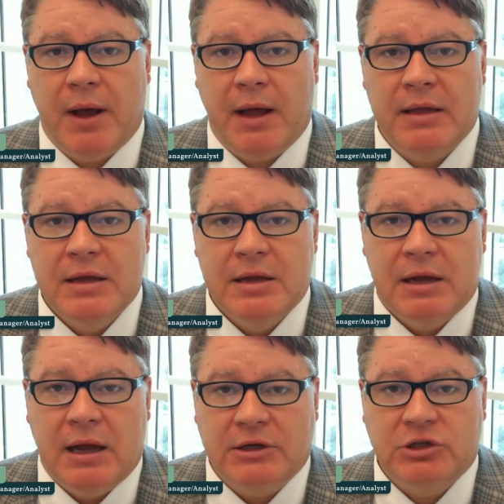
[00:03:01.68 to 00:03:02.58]
by
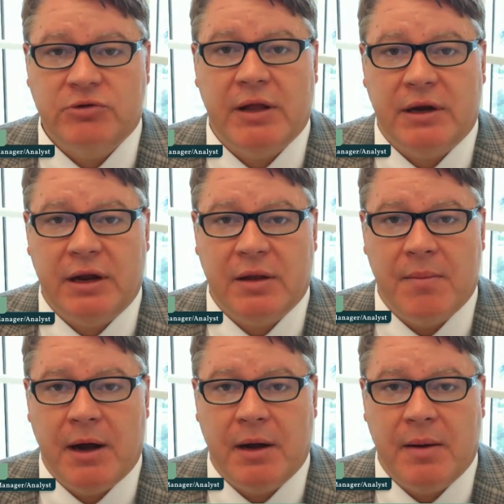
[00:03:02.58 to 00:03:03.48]
strengthening
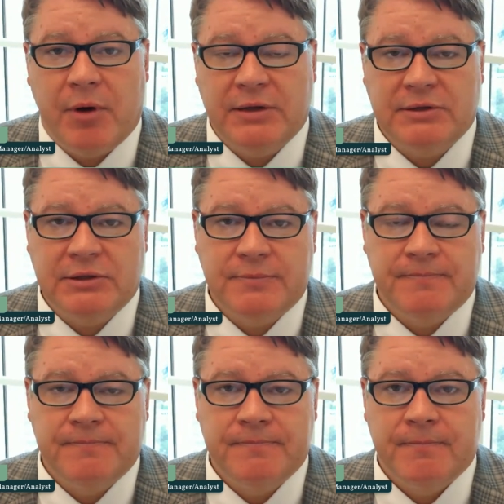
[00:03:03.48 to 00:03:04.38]
commodity prices.
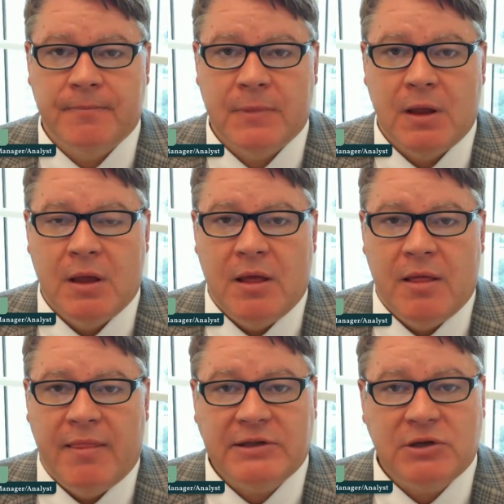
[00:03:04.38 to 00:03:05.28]

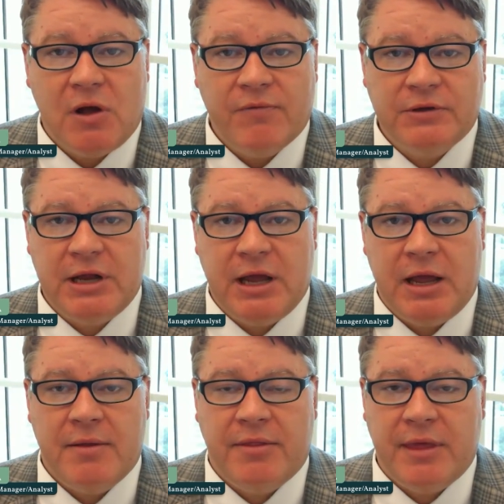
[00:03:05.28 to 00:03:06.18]
That's all for
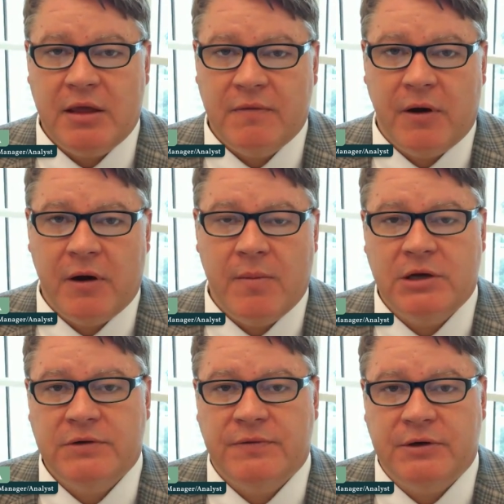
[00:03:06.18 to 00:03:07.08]
today. Thank you very
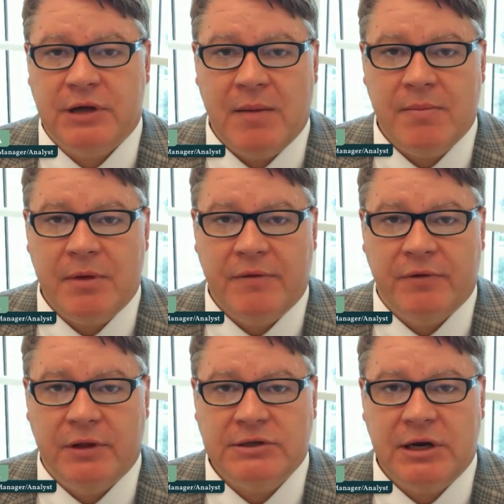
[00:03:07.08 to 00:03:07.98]
much for your time and
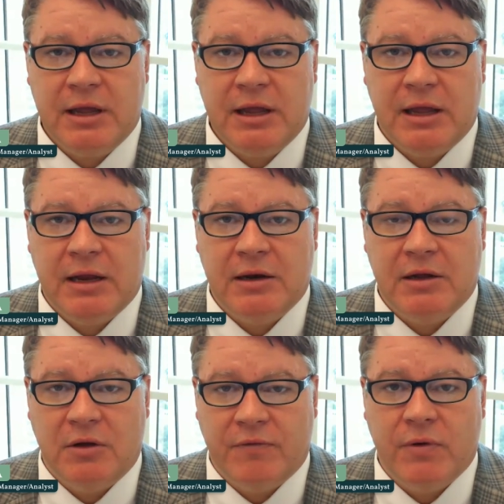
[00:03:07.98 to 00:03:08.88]
for listening, and
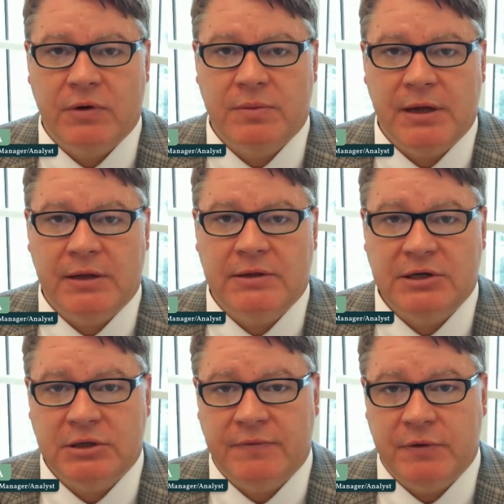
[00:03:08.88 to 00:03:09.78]
look forward to being in touch in the